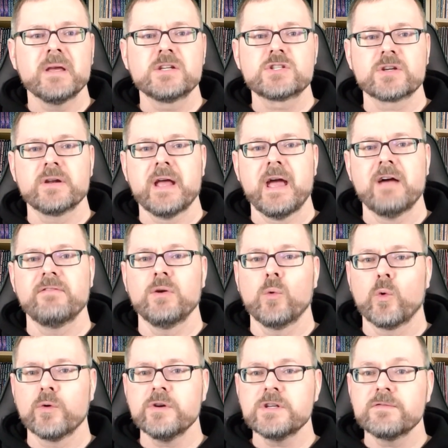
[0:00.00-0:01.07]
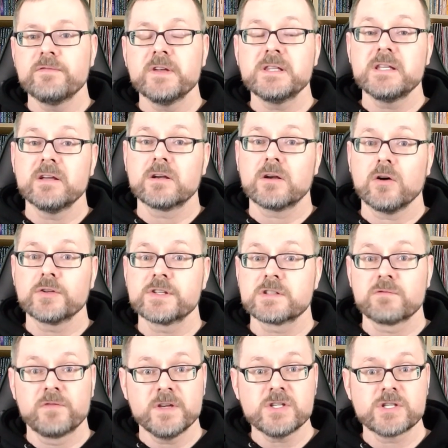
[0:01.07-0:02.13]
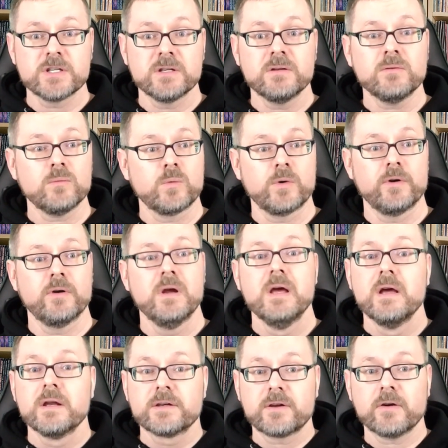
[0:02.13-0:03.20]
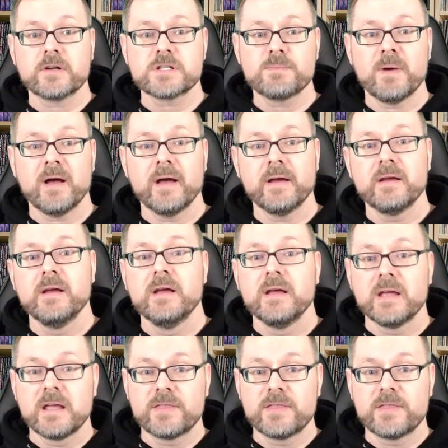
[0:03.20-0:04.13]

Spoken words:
I made sure to have in order to fit the Occultist vision were Dark Spy,